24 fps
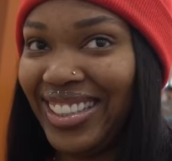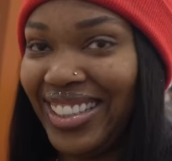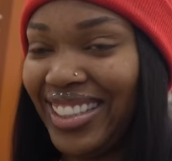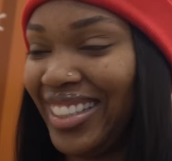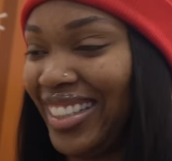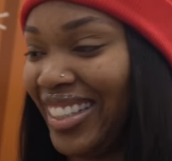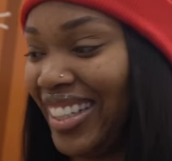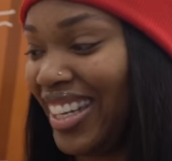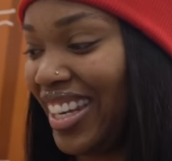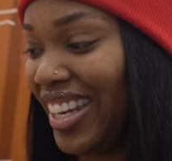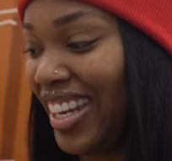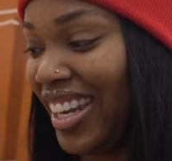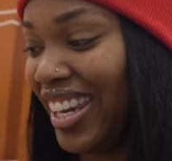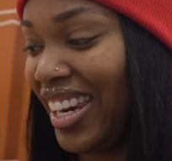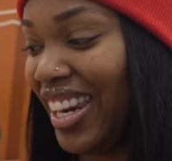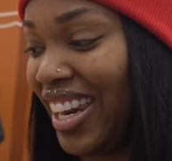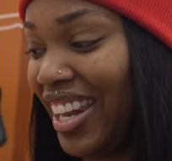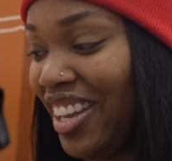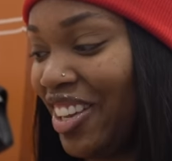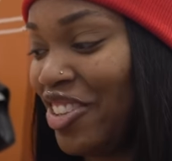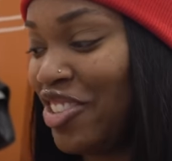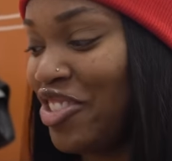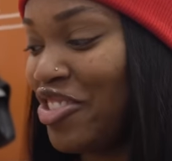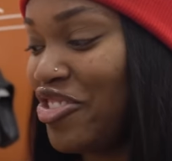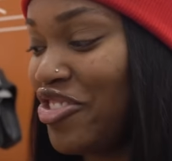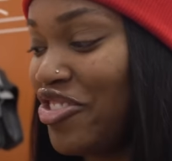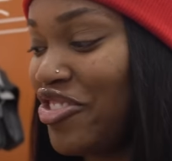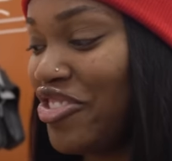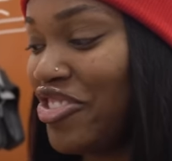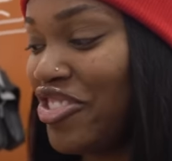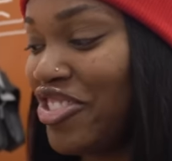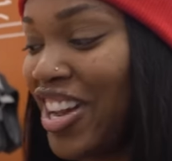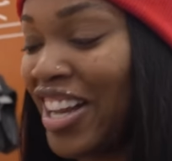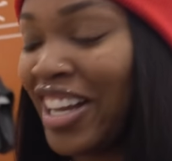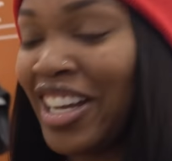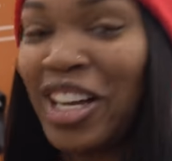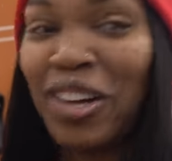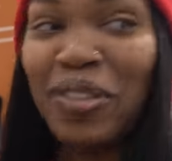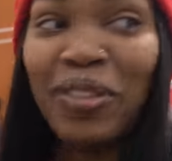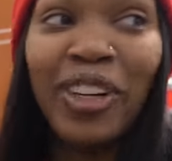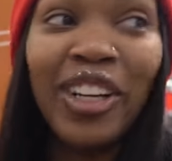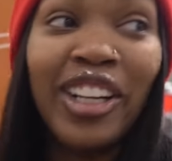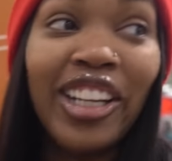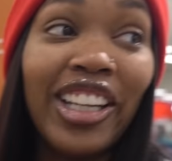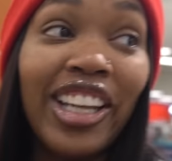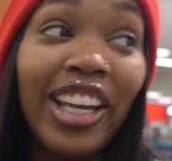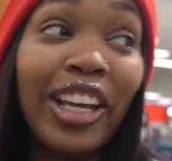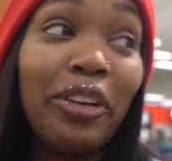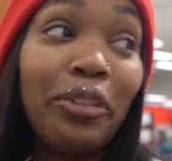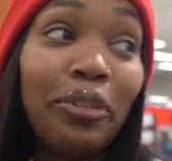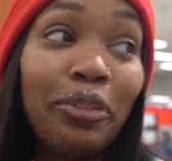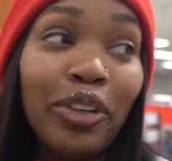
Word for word: it. Don't do it. I come here to get